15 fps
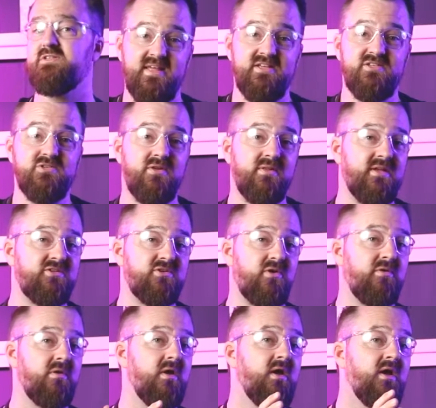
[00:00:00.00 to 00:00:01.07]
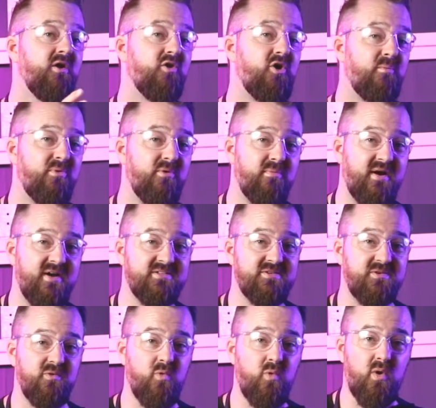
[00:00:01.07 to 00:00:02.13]
They certainly don't compromise
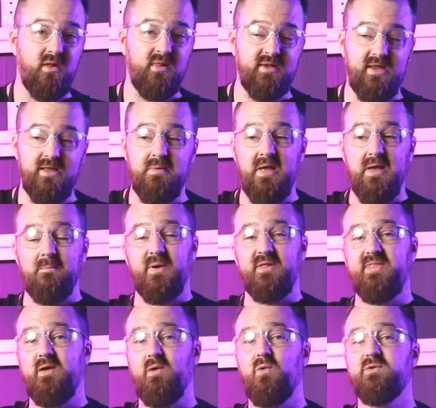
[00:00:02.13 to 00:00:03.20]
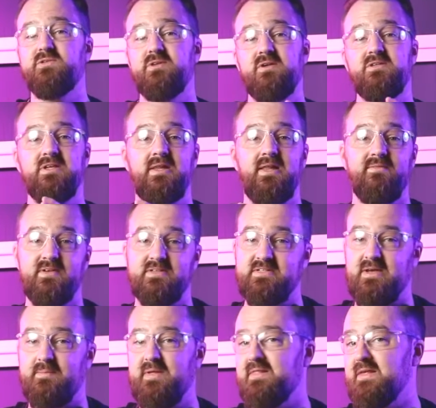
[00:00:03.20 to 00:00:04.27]
on quality, but they also deliver
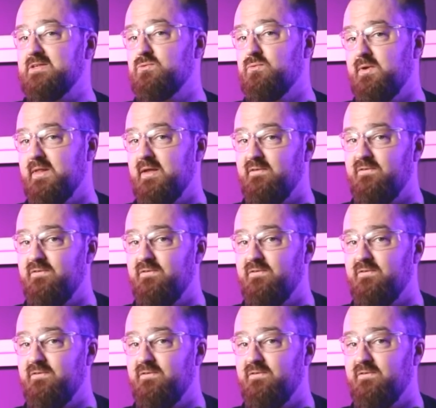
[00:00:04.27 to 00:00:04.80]
something that's really